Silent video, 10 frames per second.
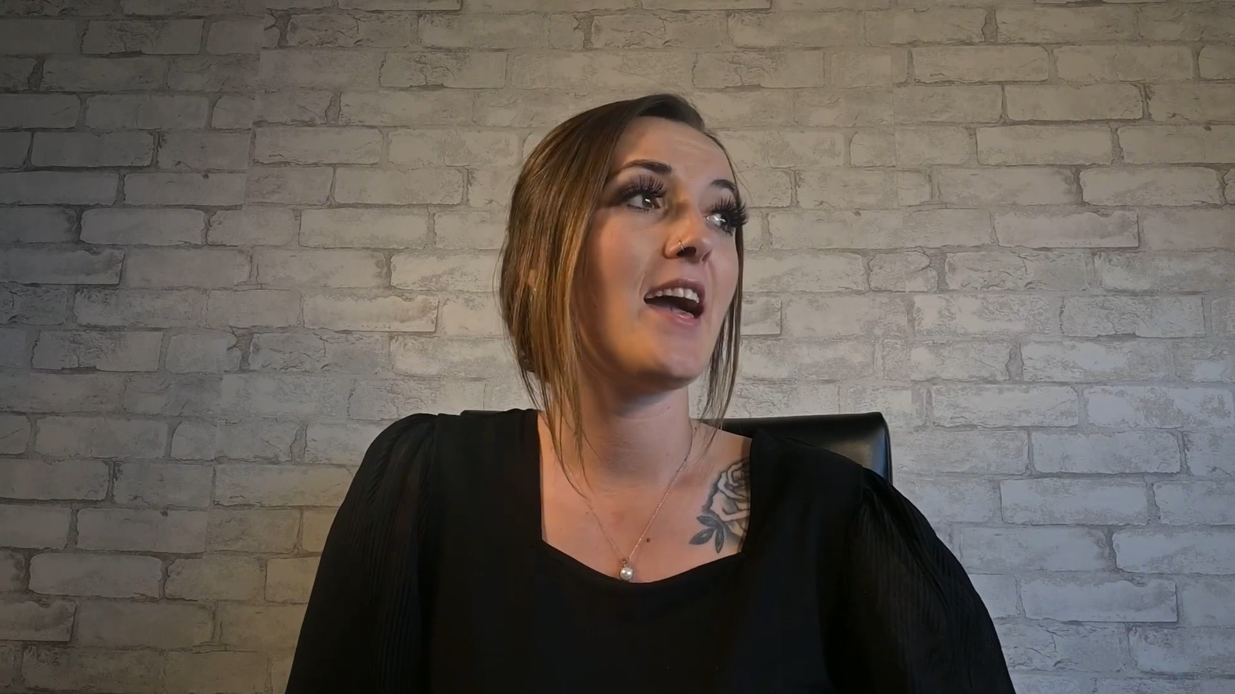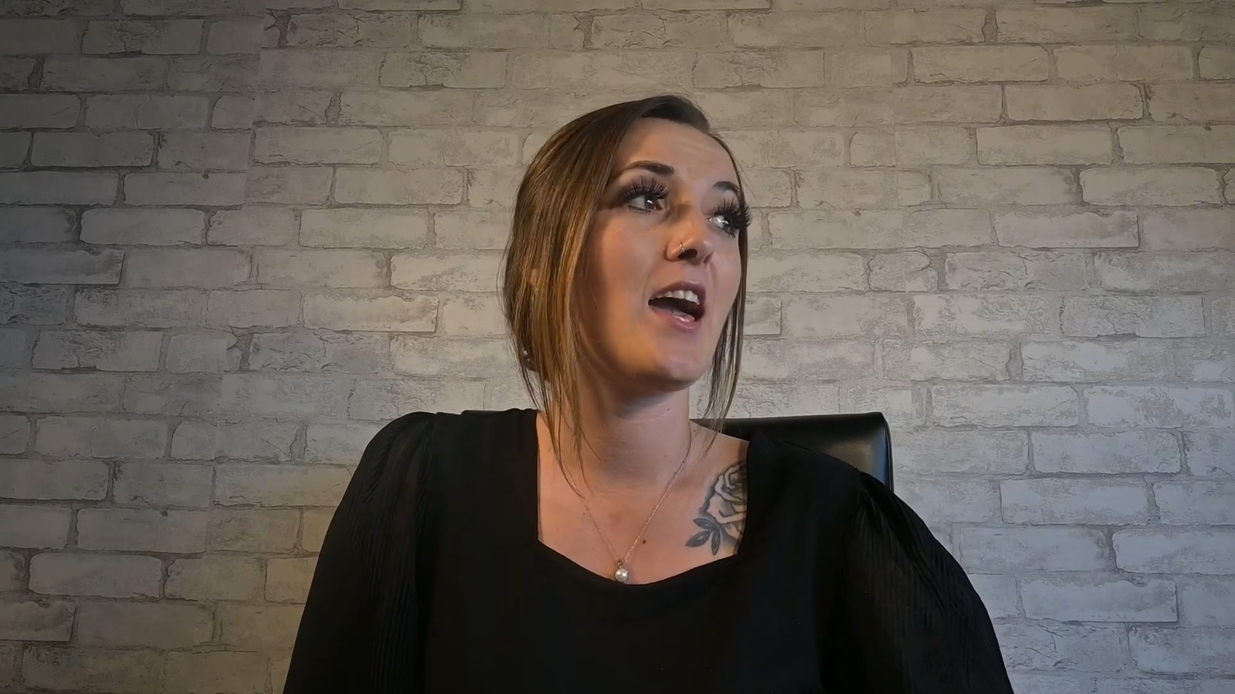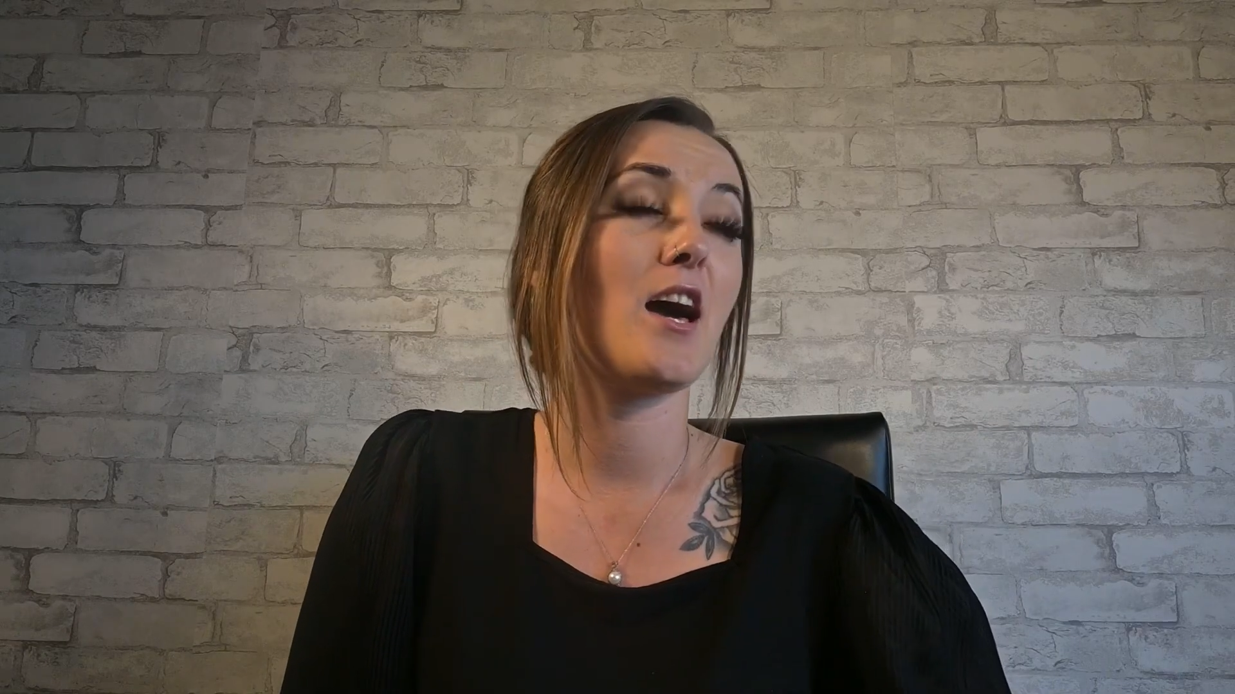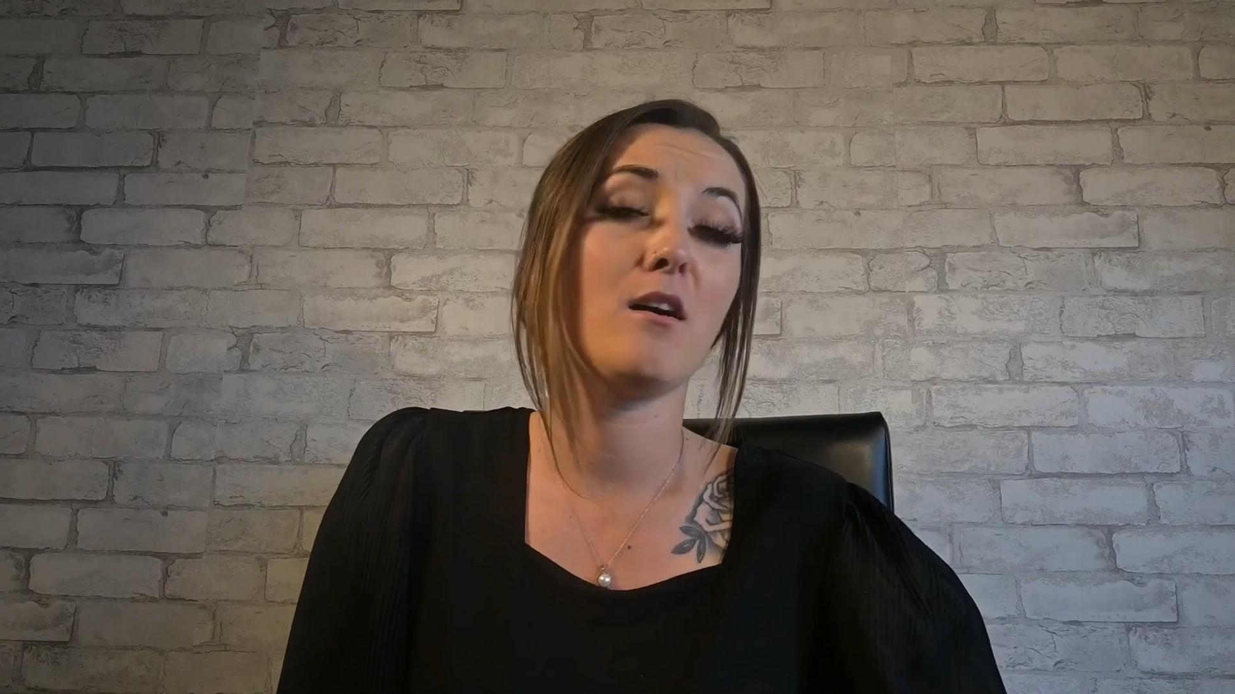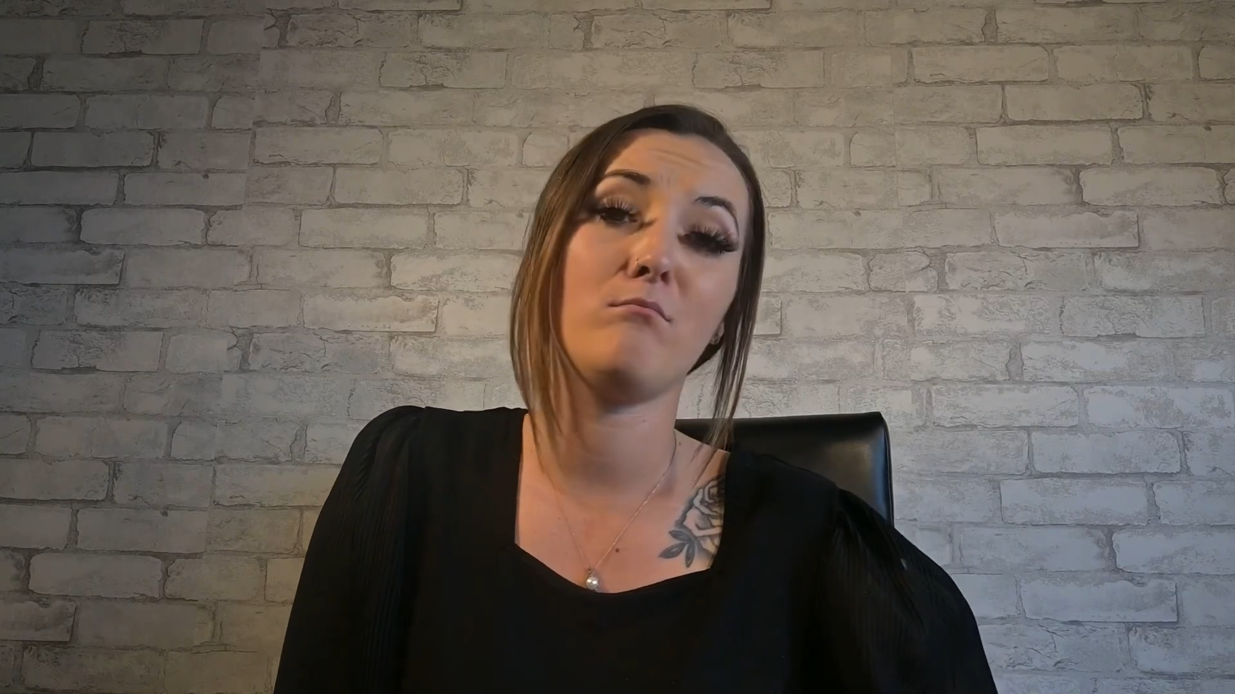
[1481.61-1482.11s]

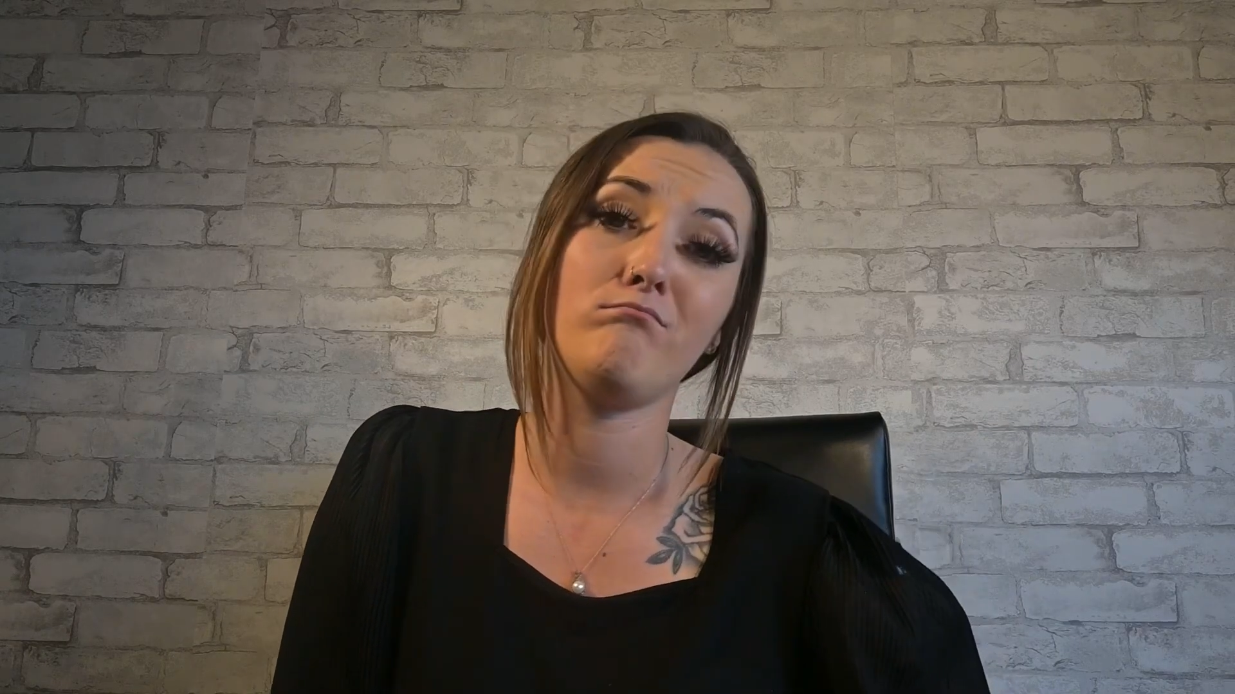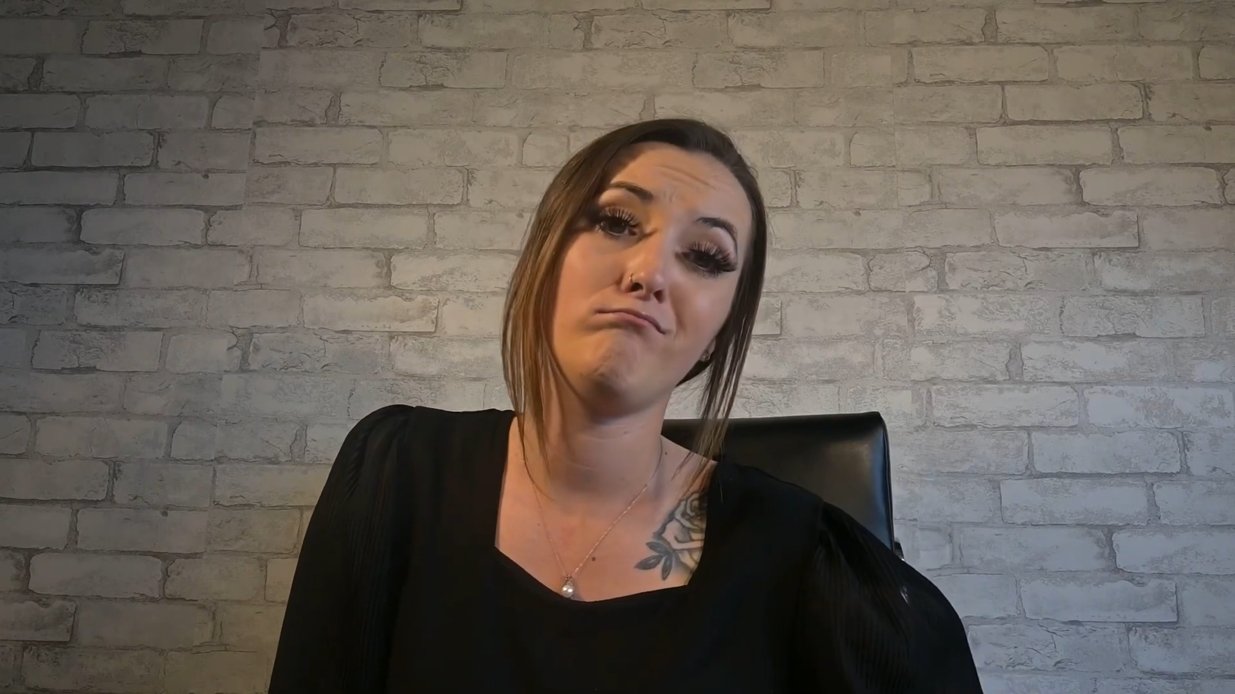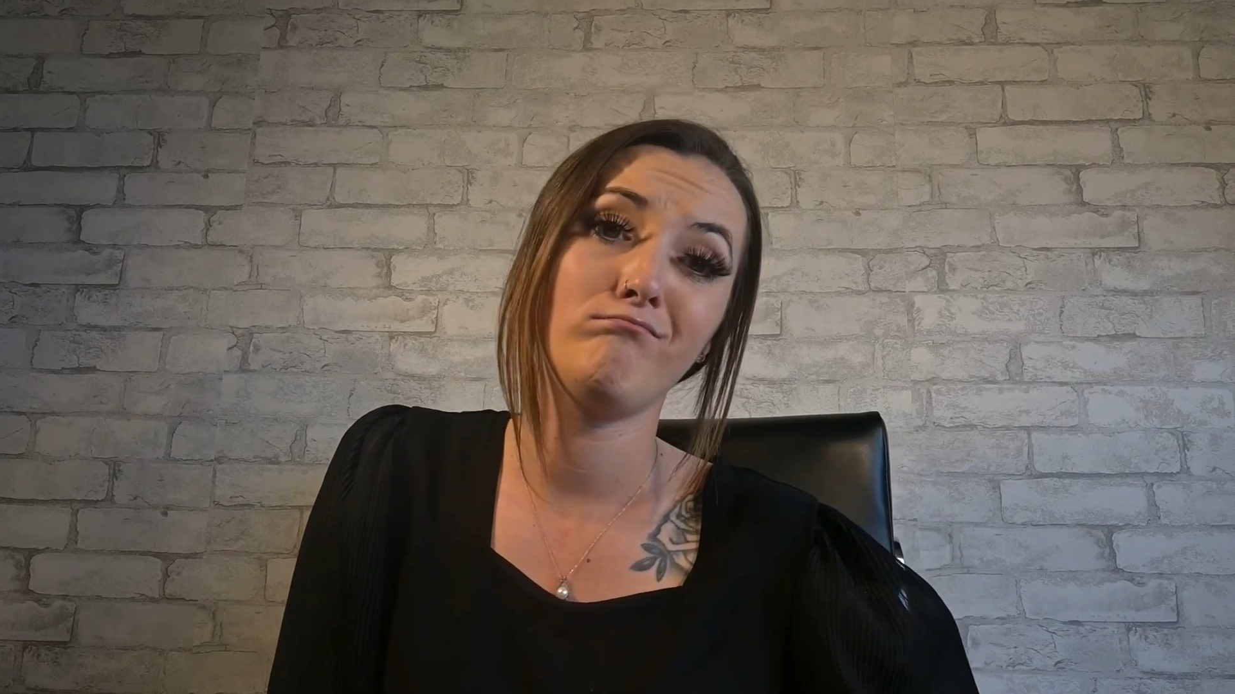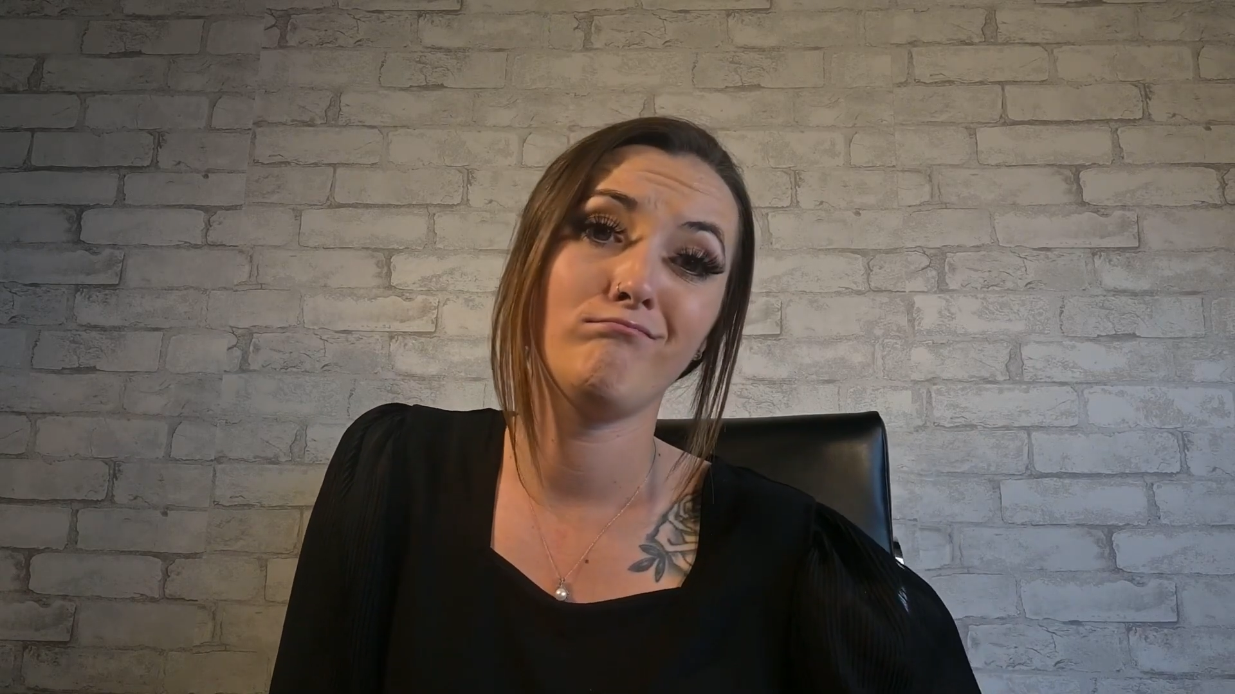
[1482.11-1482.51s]
am